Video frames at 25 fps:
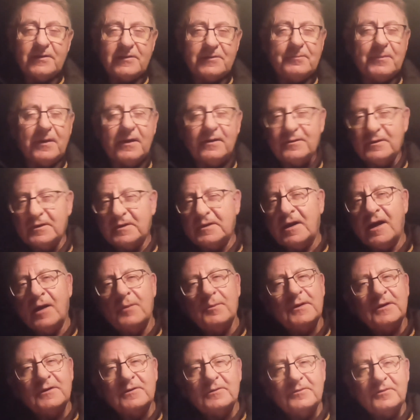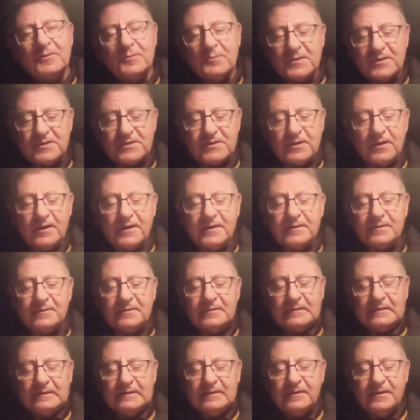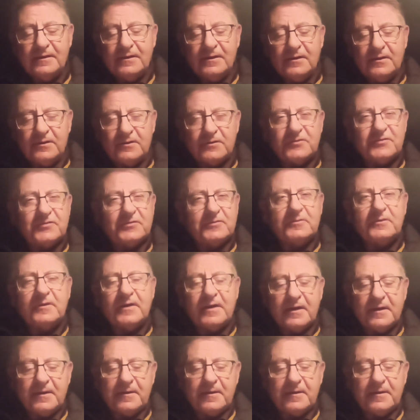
It's about the coming of the Messiah, the true